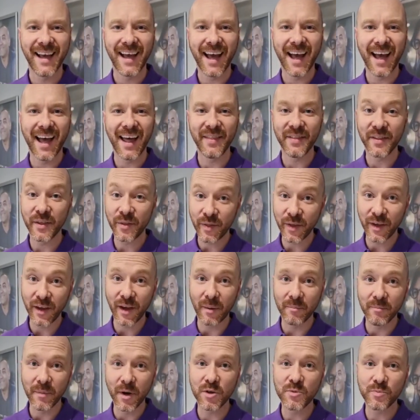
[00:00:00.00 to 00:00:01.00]
and the thing
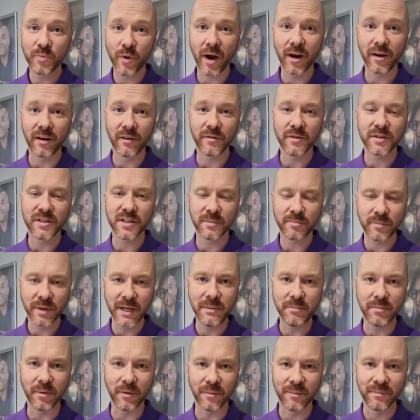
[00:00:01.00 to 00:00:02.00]
I'm most proud of is the
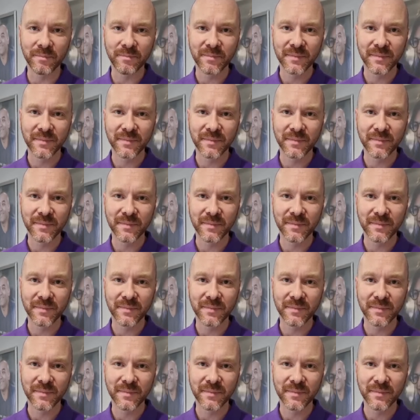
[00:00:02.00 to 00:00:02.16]
people